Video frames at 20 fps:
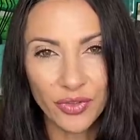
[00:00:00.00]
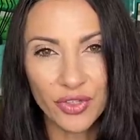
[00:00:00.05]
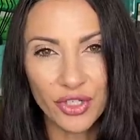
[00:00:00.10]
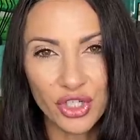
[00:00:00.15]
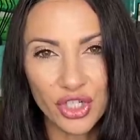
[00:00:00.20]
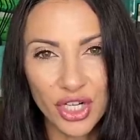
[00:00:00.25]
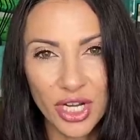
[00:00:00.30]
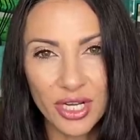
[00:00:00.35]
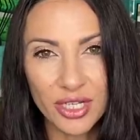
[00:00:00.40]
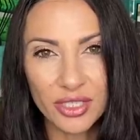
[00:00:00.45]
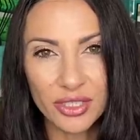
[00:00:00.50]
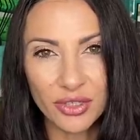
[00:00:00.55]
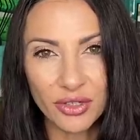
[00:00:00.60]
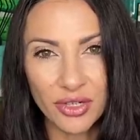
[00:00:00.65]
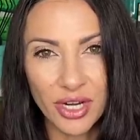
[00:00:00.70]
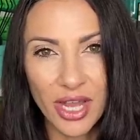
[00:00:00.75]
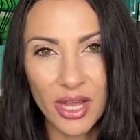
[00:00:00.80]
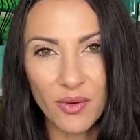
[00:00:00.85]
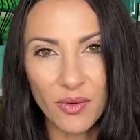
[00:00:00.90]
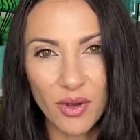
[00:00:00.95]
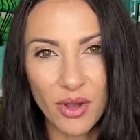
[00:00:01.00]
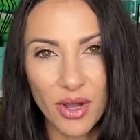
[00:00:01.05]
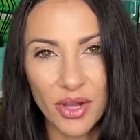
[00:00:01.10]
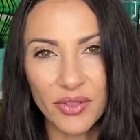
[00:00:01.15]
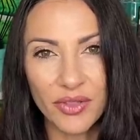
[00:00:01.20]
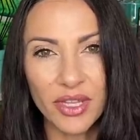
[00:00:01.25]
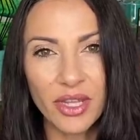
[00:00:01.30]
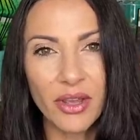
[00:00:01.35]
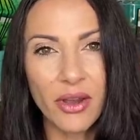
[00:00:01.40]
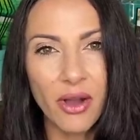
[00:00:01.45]
The jugs are now on
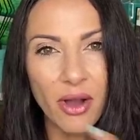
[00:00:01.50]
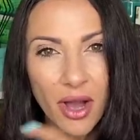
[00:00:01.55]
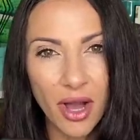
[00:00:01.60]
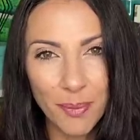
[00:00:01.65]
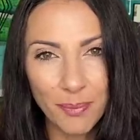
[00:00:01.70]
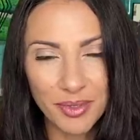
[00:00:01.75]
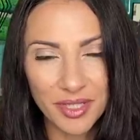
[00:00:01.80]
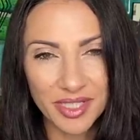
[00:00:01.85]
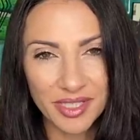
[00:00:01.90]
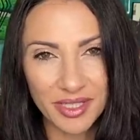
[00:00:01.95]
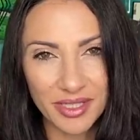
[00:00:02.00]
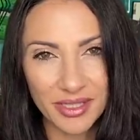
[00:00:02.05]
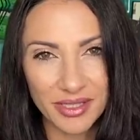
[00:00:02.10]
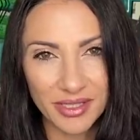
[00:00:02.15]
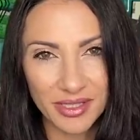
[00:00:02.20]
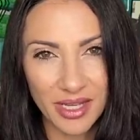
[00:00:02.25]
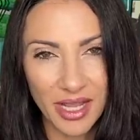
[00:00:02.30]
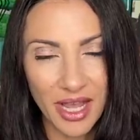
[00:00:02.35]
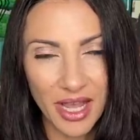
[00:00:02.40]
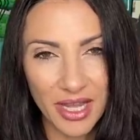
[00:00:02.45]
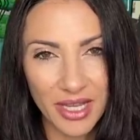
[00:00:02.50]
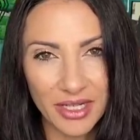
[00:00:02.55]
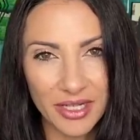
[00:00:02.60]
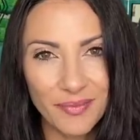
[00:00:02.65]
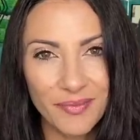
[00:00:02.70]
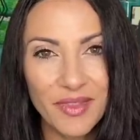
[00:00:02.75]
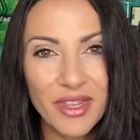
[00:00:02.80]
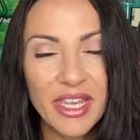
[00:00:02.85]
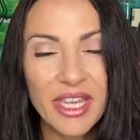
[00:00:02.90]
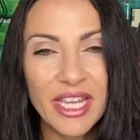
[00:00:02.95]
the opposite side
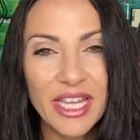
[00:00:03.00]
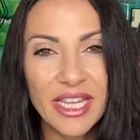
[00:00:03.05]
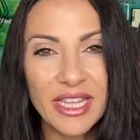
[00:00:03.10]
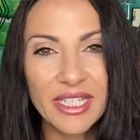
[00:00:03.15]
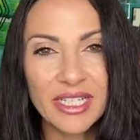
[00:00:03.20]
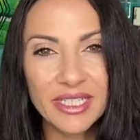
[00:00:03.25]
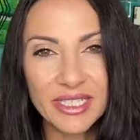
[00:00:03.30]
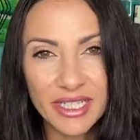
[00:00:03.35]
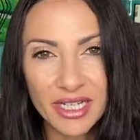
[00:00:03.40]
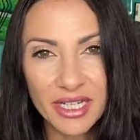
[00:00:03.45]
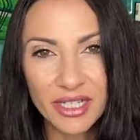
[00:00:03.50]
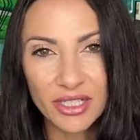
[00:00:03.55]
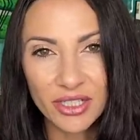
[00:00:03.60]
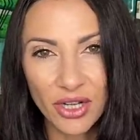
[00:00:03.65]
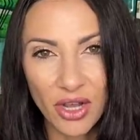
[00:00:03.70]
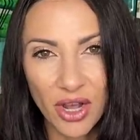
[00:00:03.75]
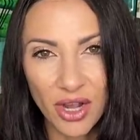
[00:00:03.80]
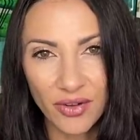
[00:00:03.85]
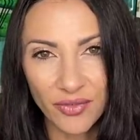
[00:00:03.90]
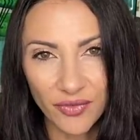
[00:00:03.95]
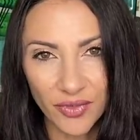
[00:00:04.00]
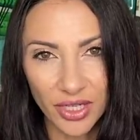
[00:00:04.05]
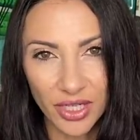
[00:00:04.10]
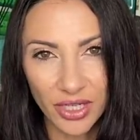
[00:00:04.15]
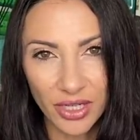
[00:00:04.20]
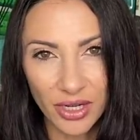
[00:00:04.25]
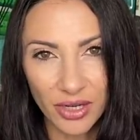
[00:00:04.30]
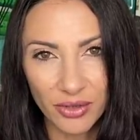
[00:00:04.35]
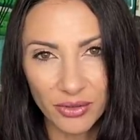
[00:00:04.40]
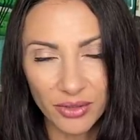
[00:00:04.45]
in the TikTok
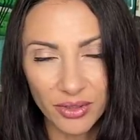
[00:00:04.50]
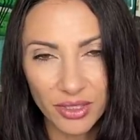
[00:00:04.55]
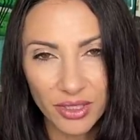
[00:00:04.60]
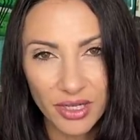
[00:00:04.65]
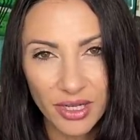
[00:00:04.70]
video,